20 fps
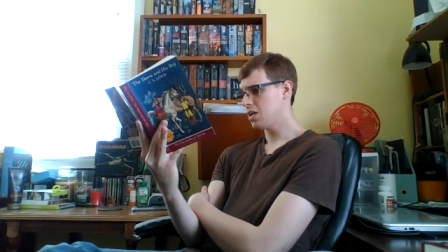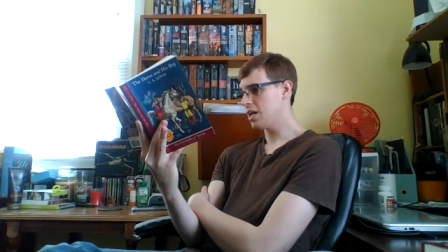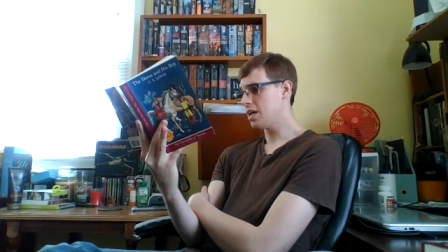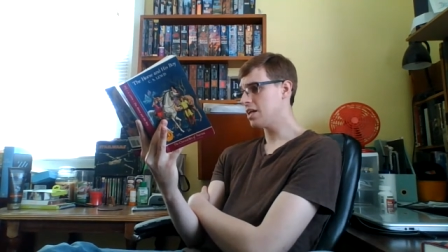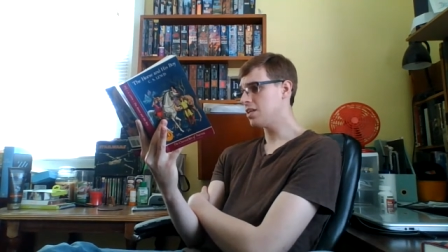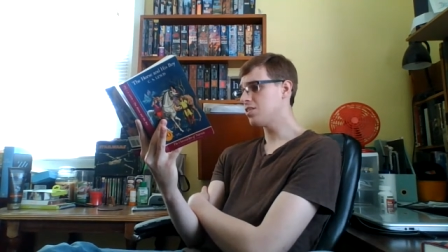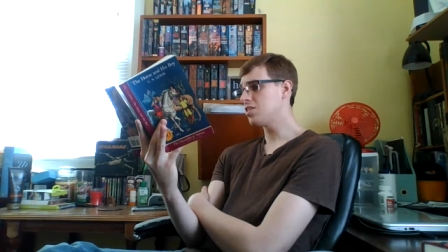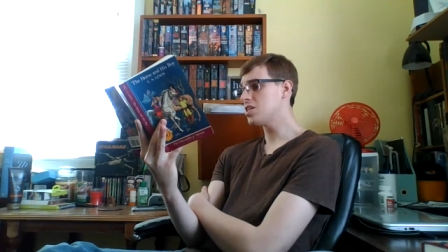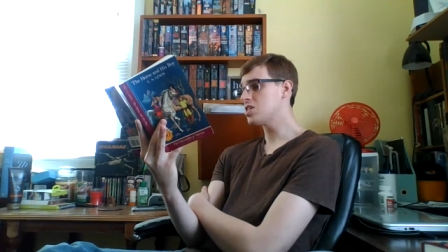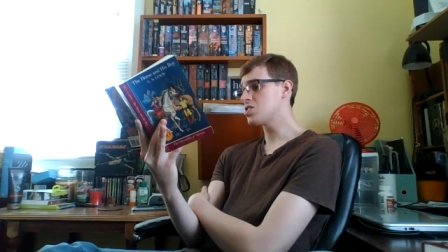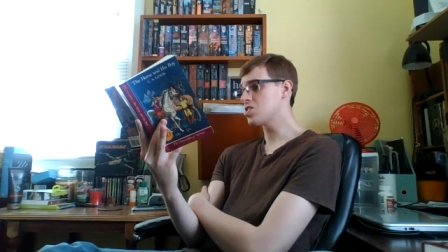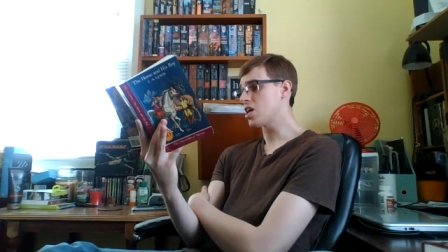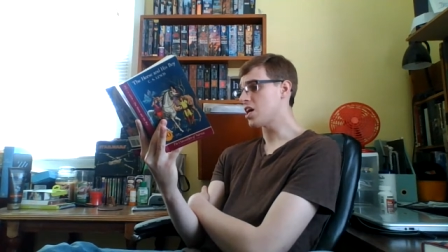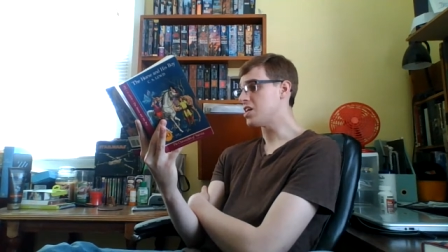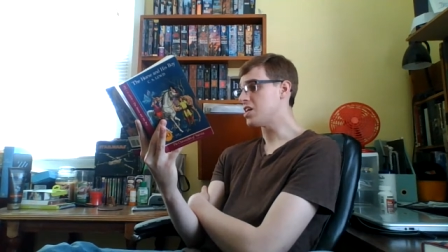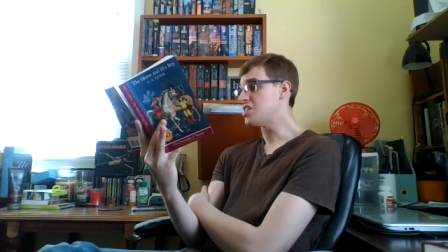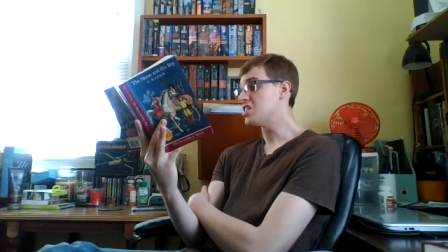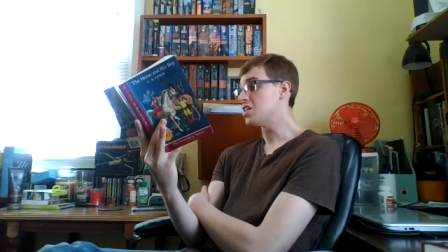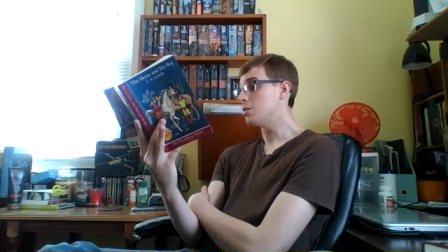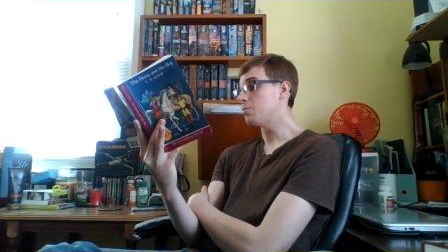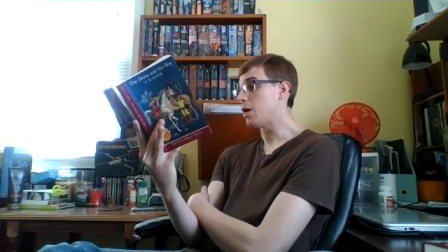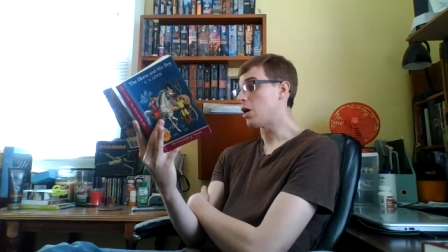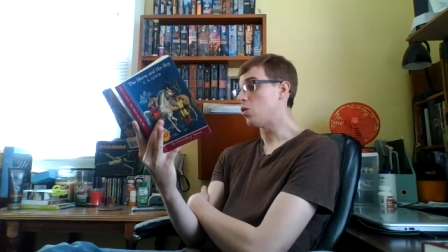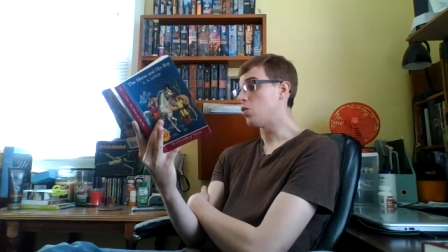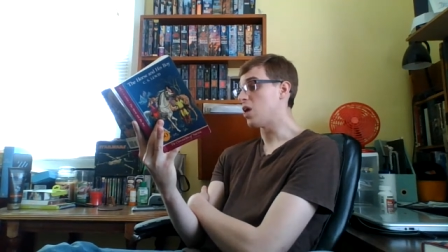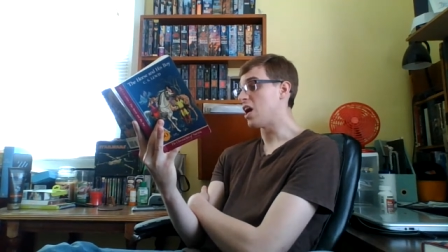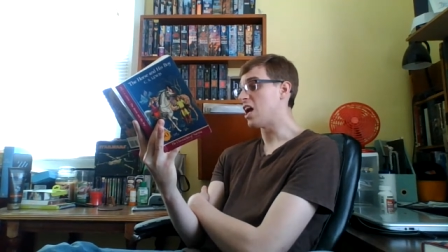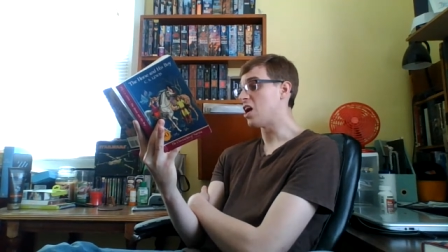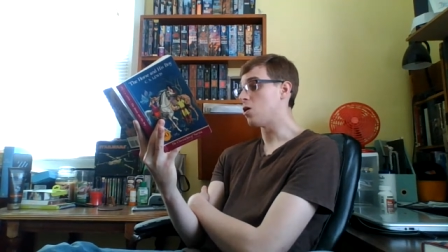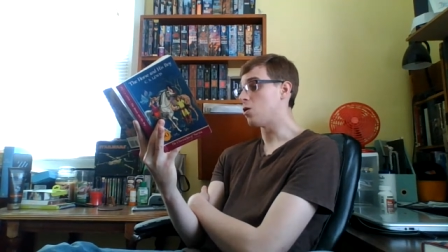In this idea about
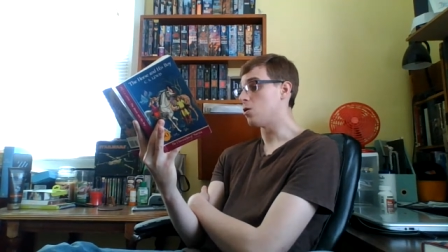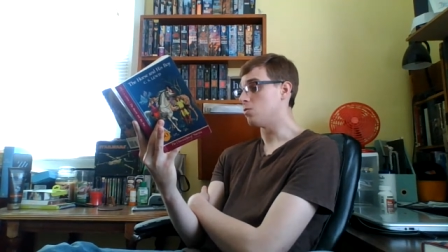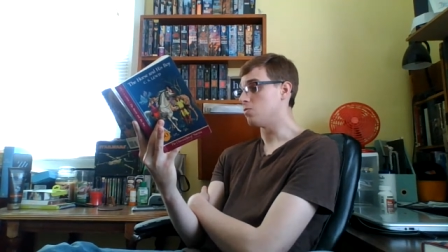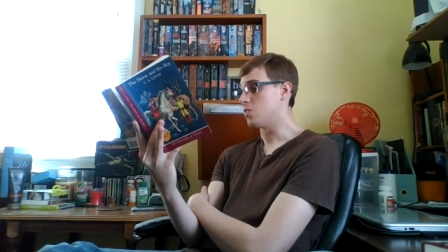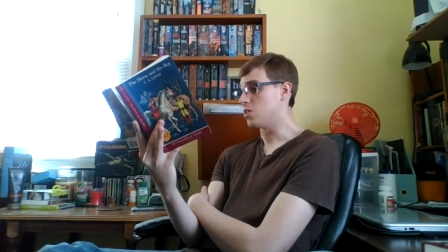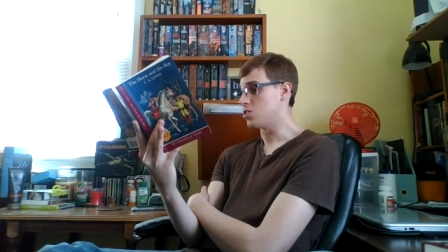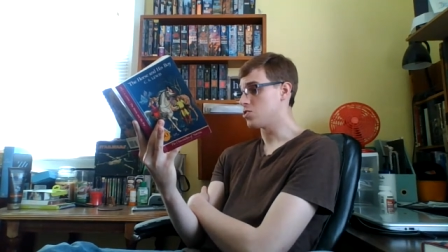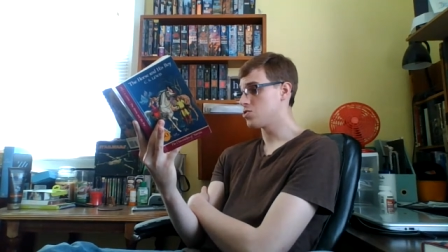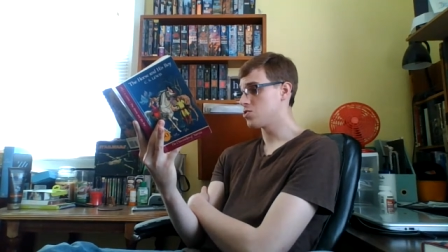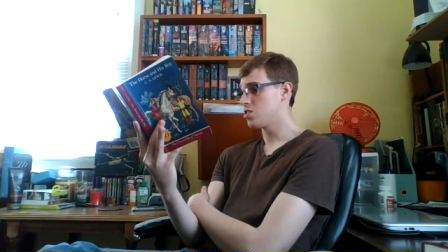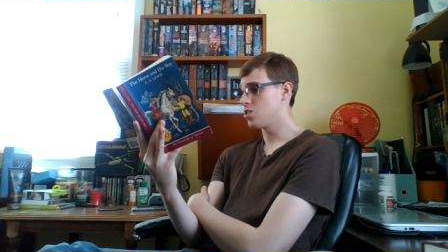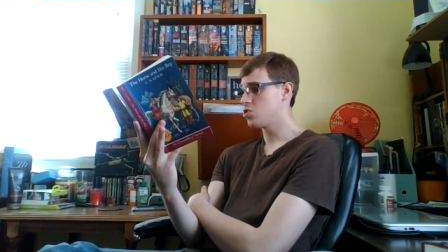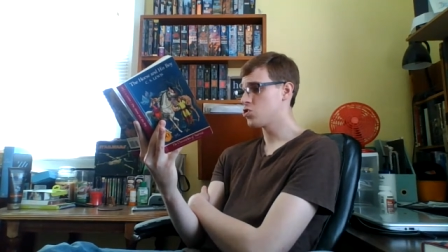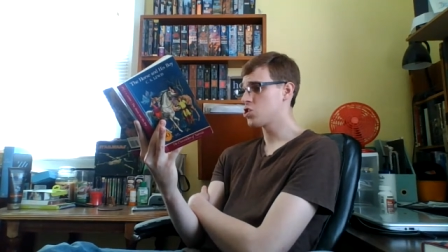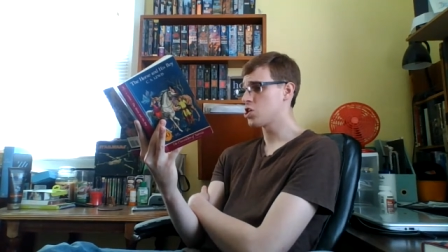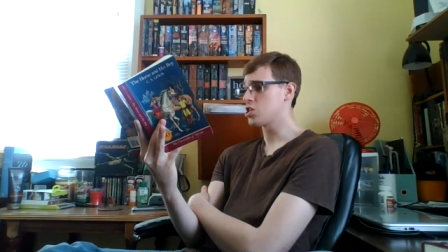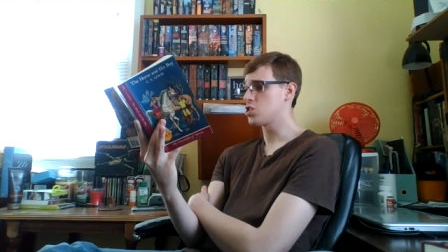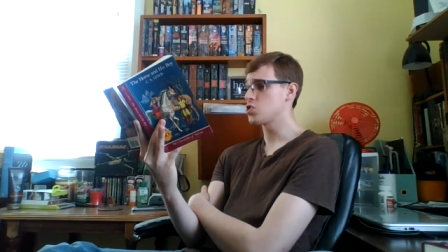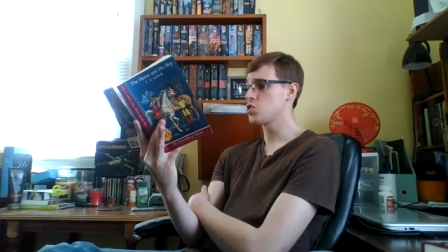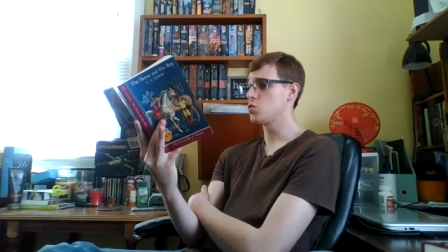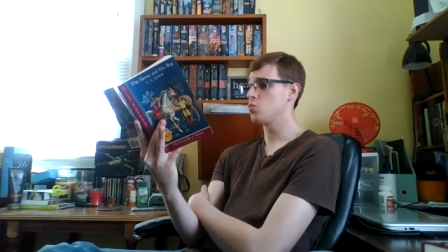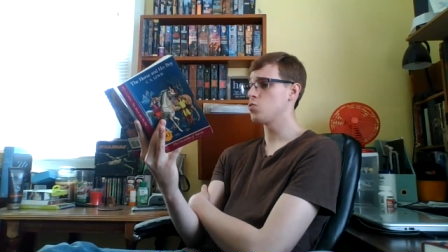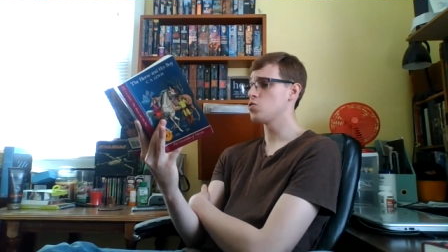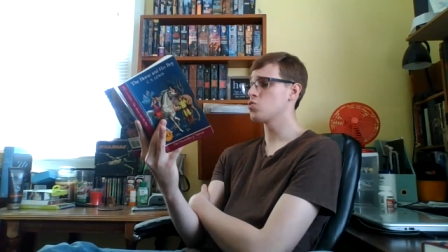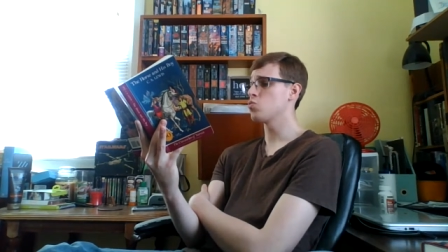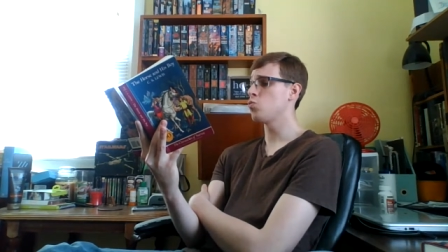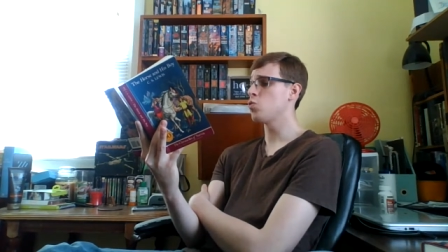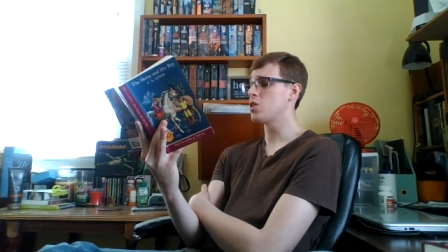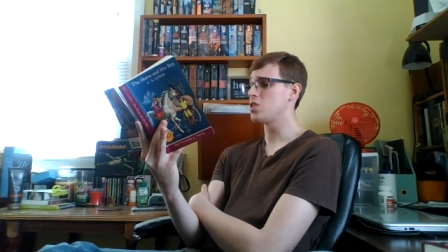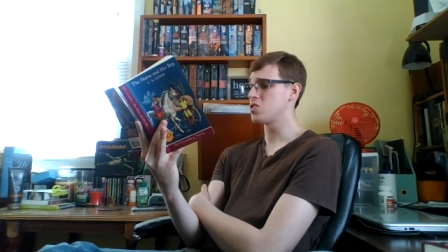Aravis, Shasta was
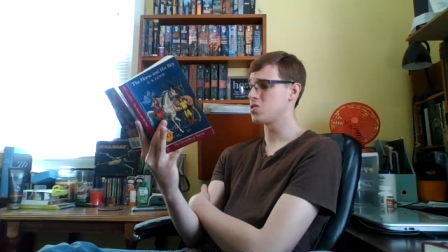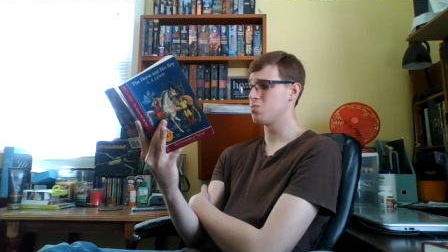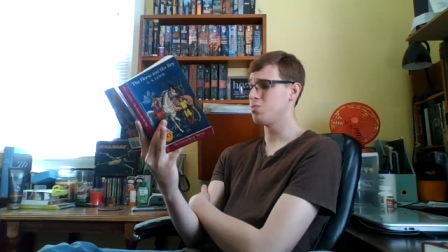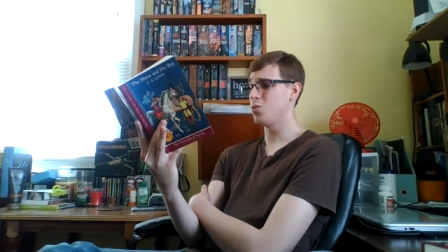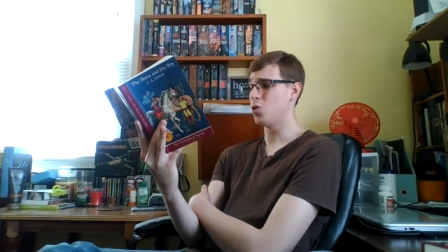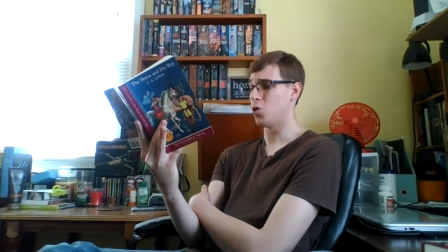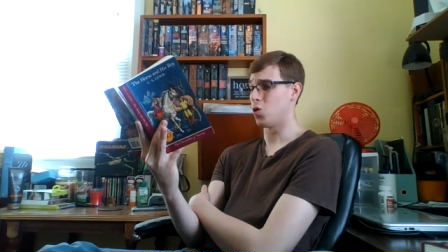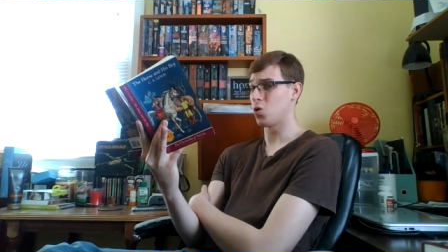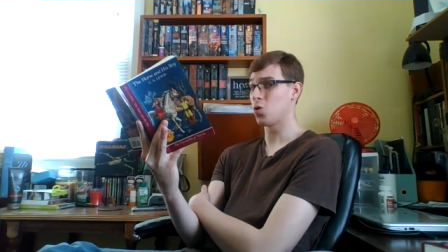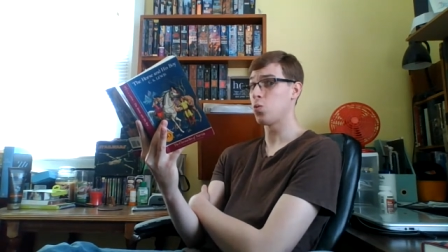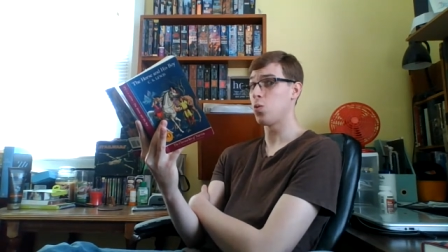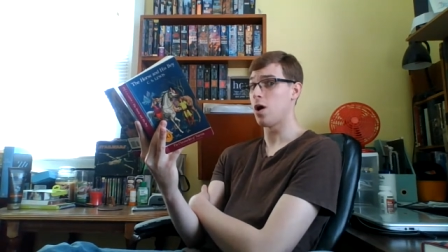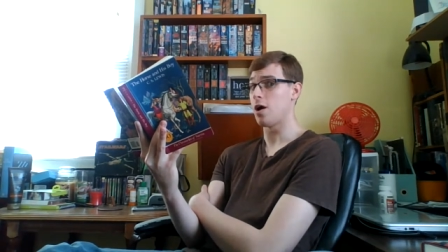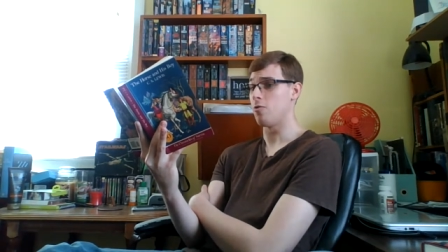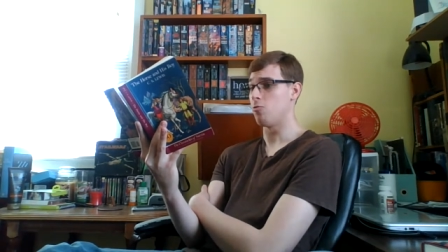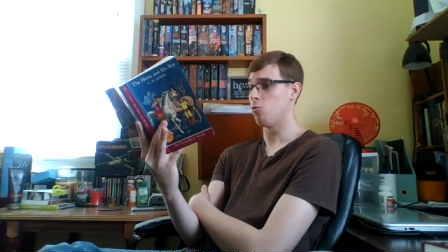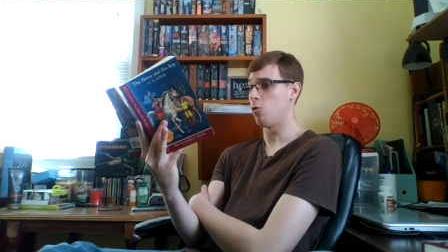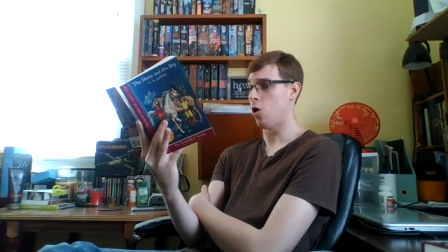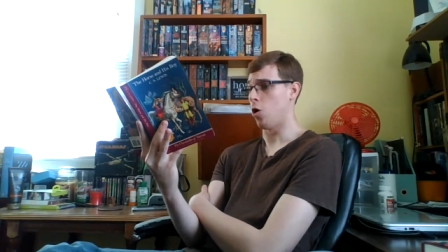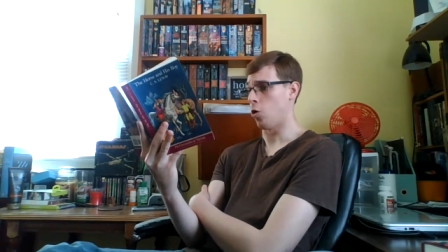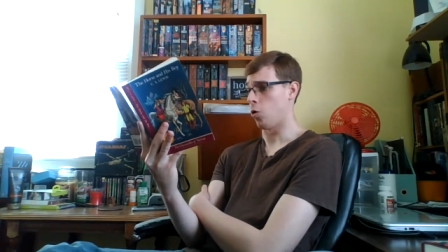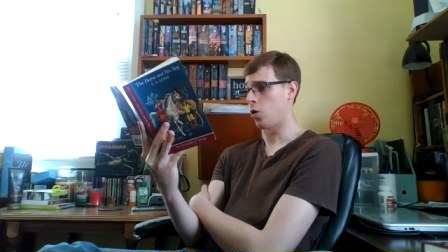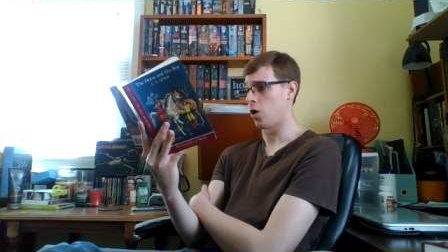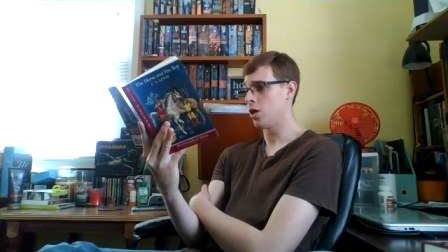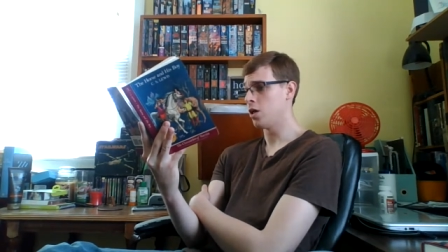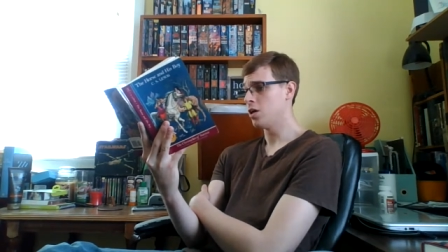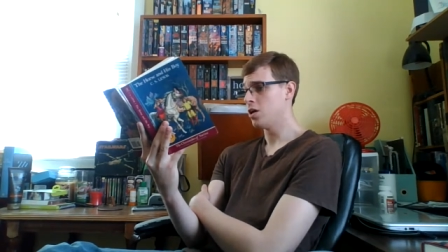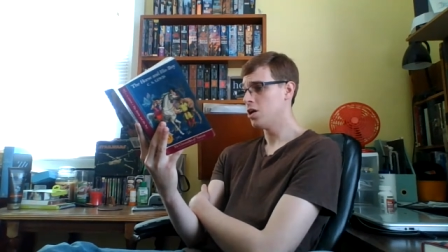once more quite wrong.